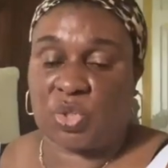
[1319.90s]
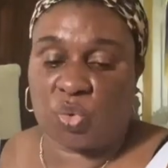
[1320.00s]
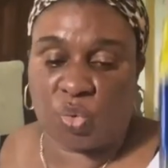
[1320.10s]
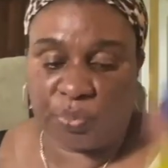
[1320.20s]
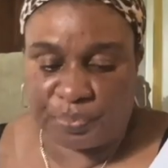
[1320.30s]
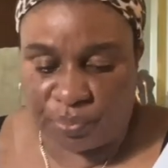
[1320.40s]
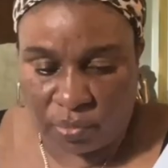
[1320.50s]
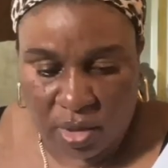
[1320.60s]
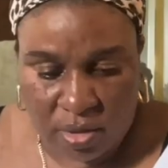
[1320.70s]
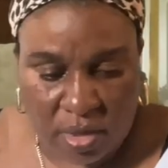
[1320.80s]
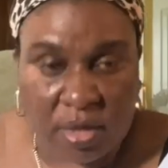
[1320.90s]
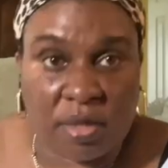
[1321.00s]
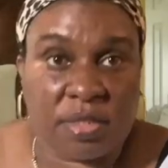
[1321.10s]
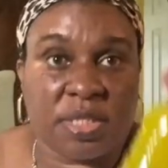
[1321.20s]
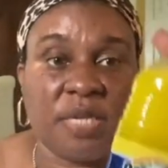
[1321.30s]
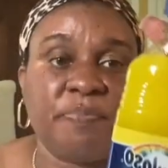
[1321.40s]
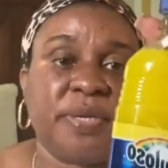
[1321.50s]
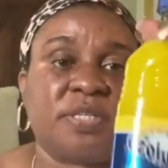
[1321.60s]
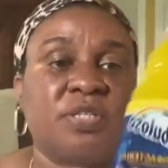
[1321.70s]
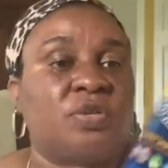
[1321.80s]
So still
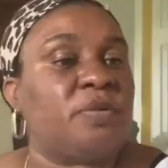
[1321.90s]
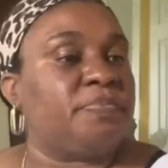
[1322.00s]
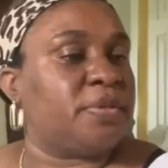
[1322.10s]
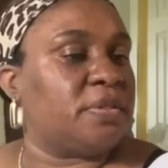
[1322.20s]
picked it up,